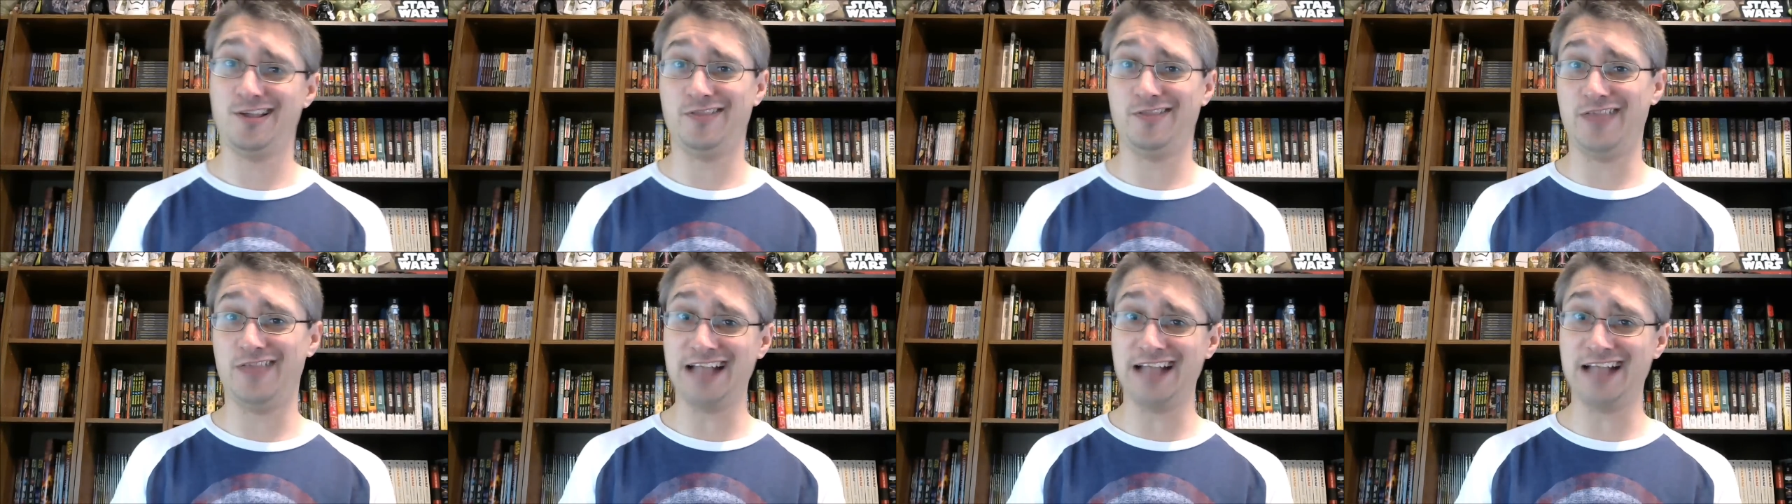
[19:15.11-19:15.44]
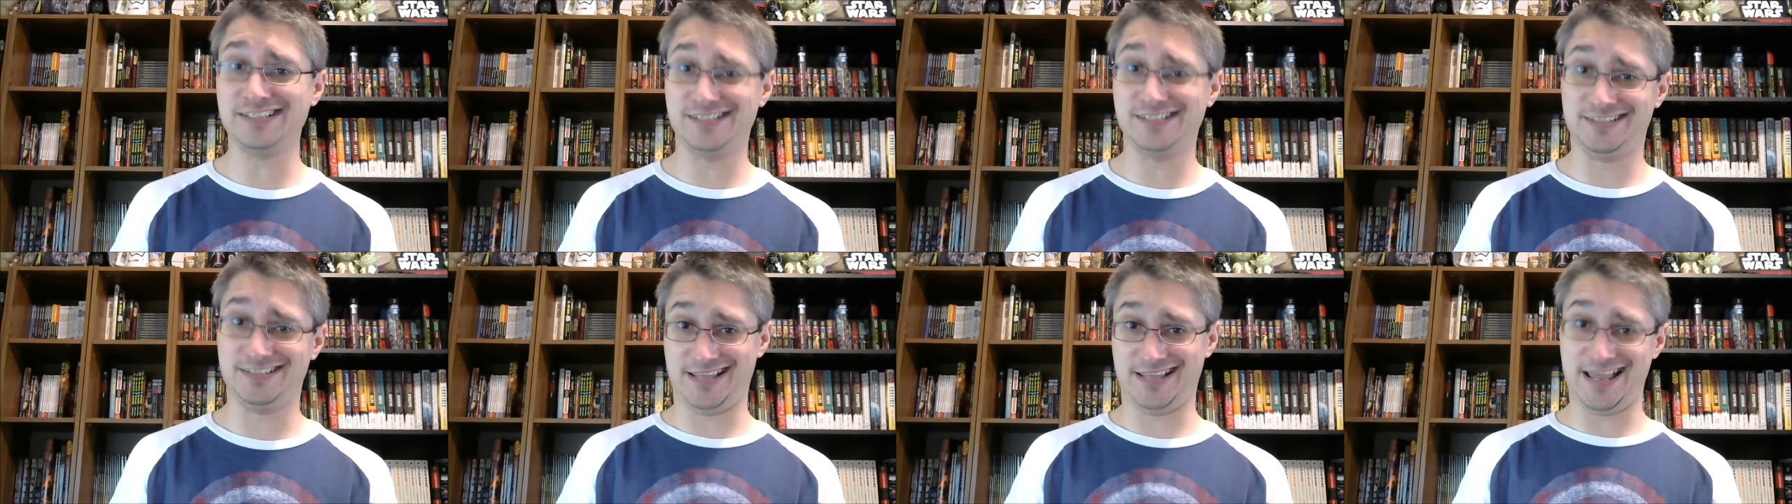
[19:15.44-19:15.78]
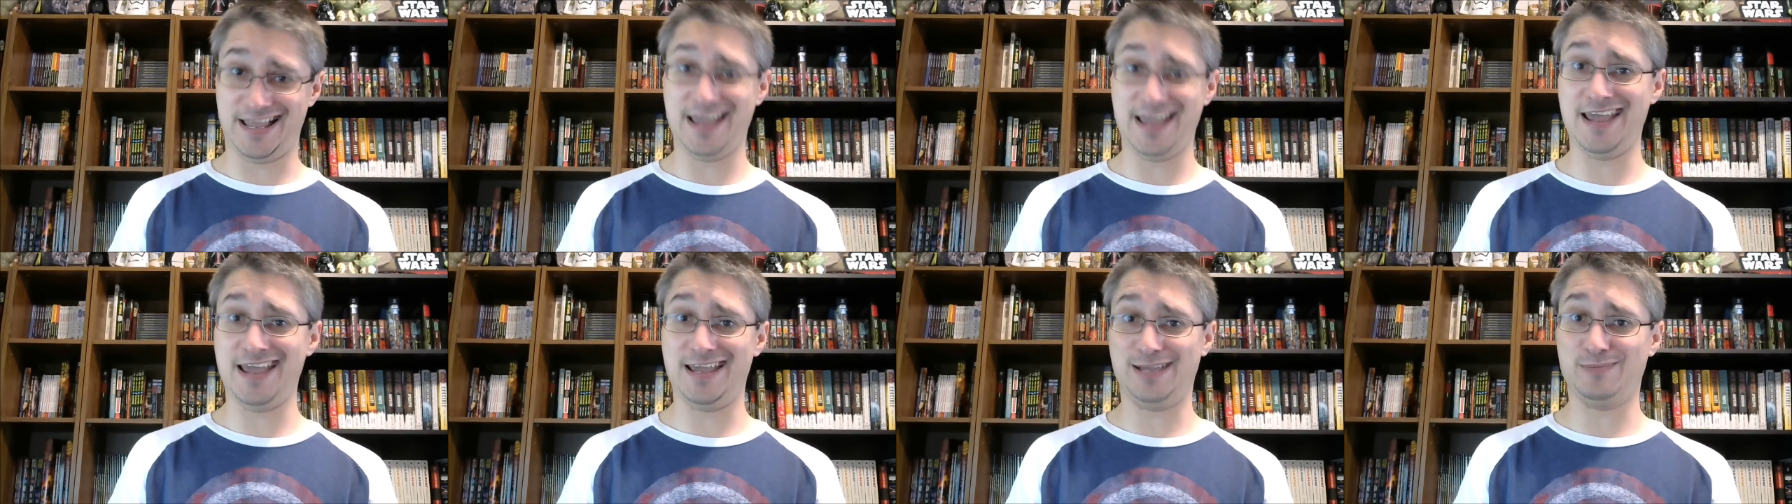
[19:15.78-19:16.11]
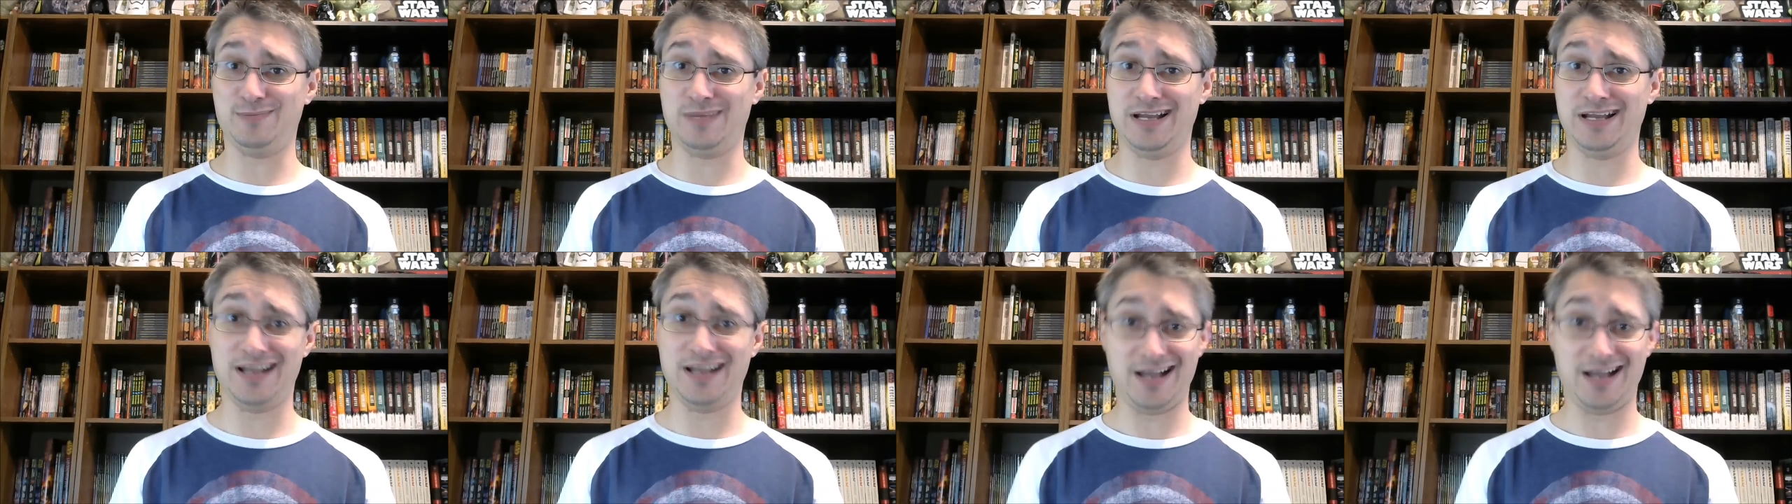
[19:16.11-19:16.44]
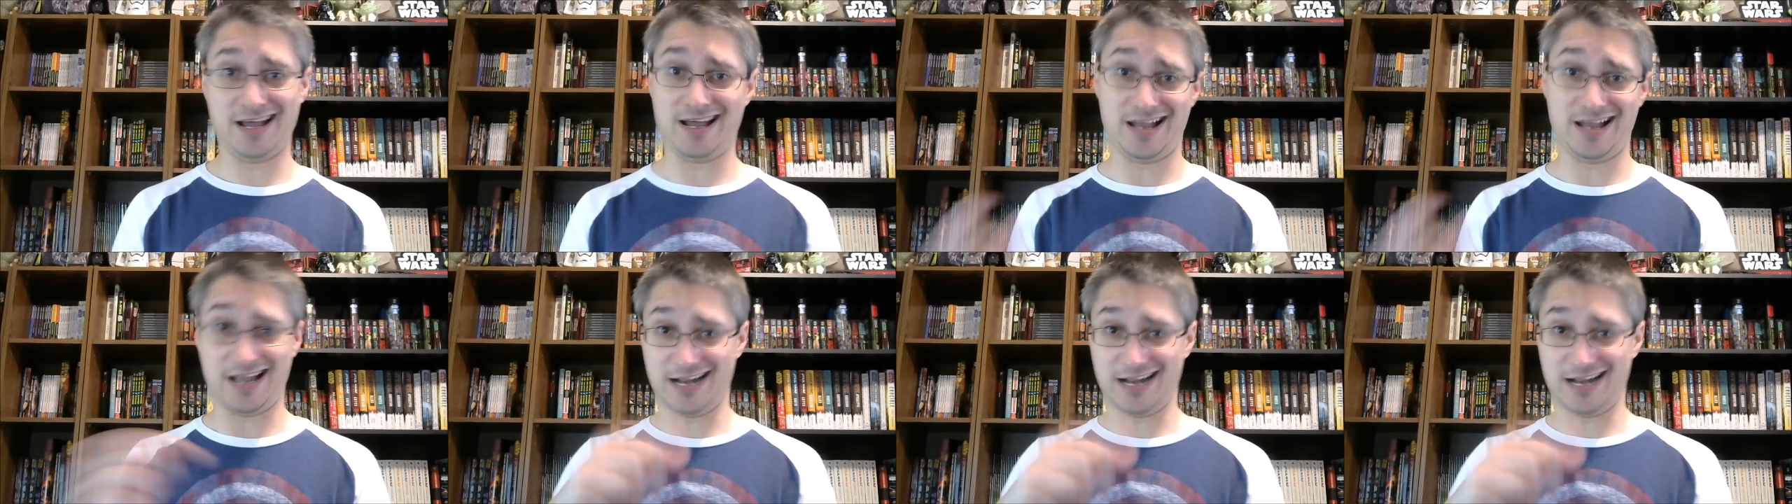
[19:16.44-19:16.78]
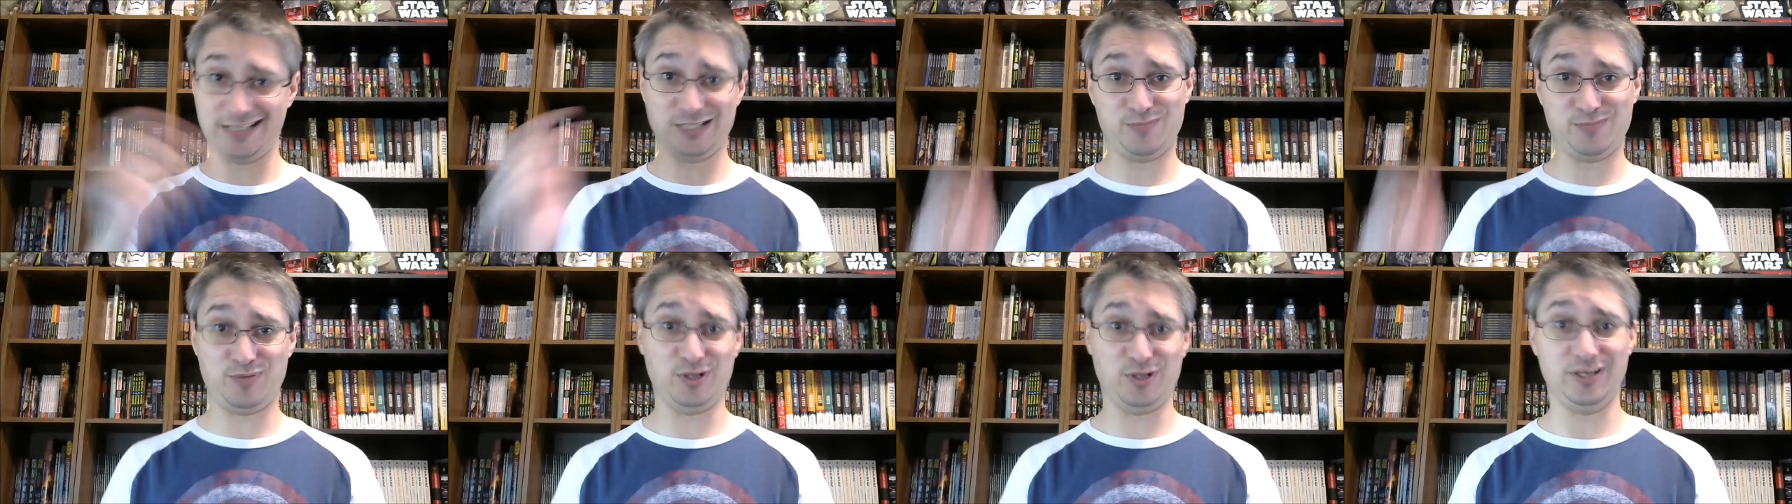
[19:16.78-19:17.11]
That's lame. I
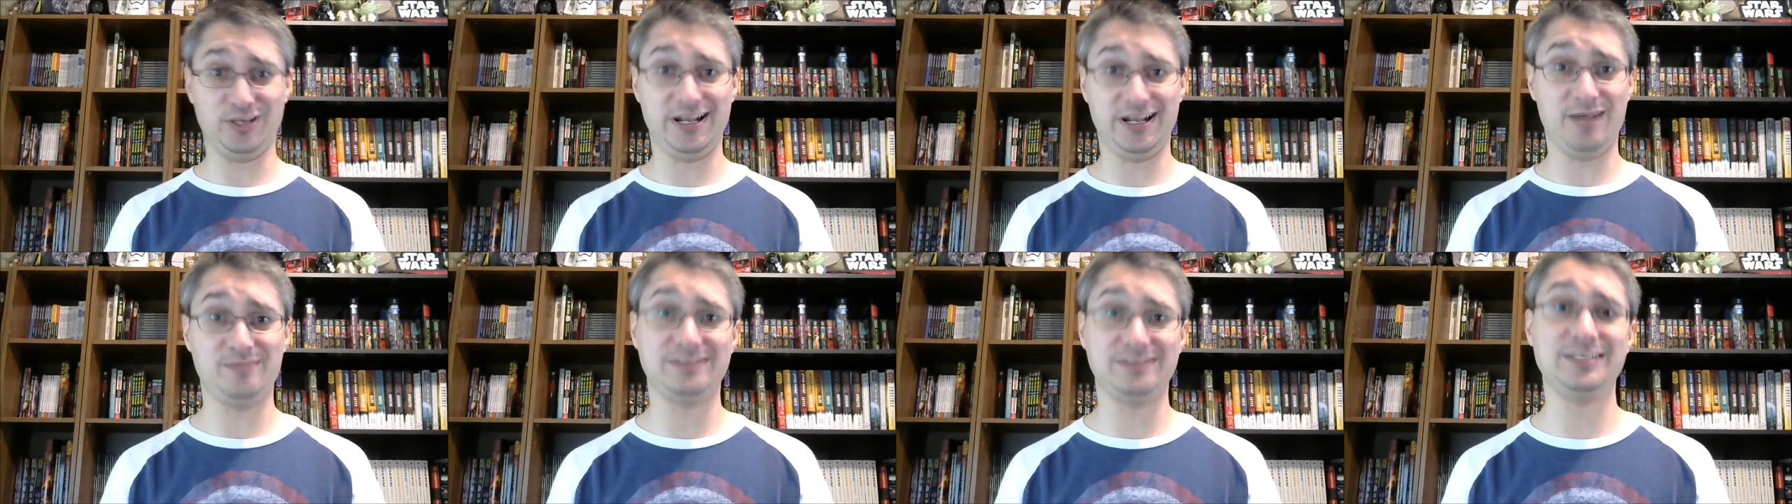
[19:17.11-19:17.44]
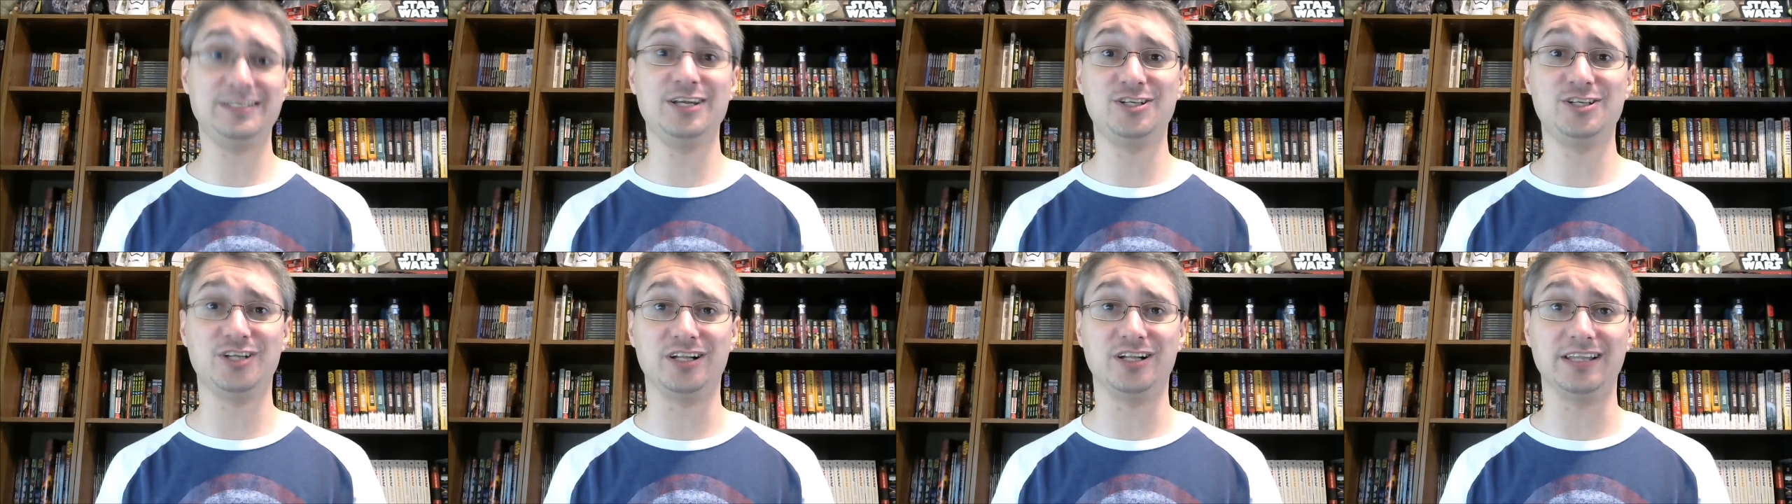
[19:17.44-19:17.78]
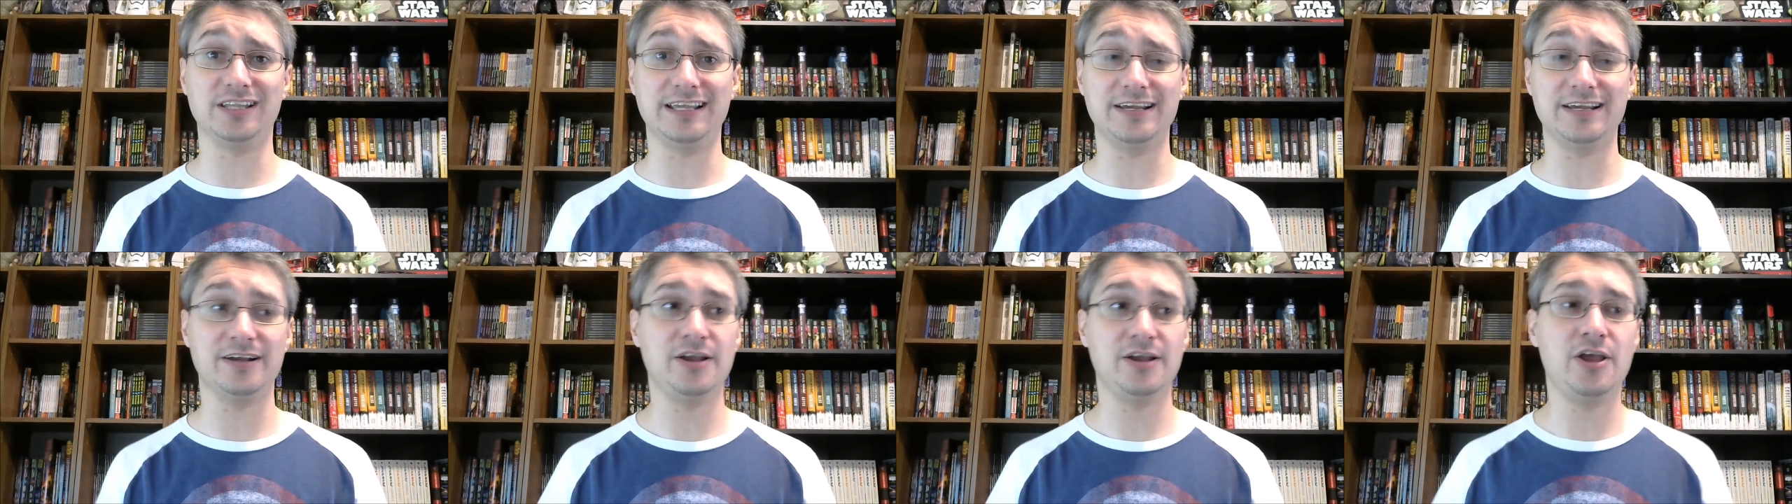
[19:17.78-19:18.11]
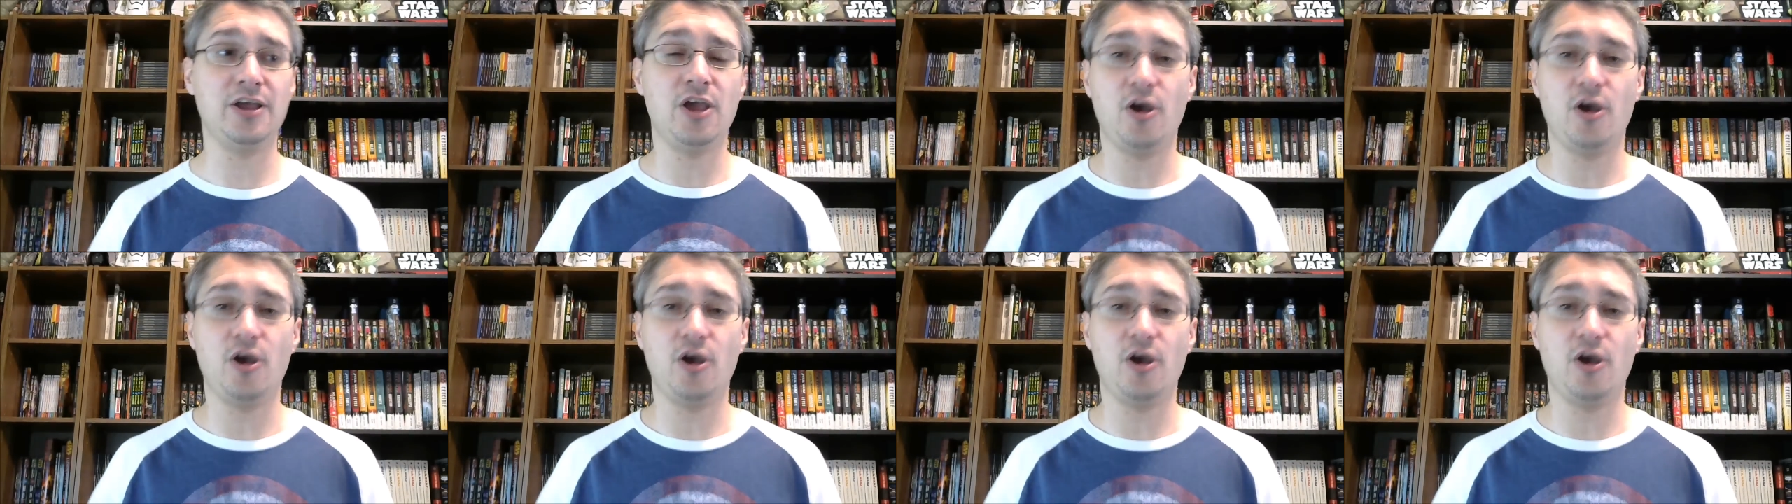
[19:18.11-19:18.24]
just pull it up digitally.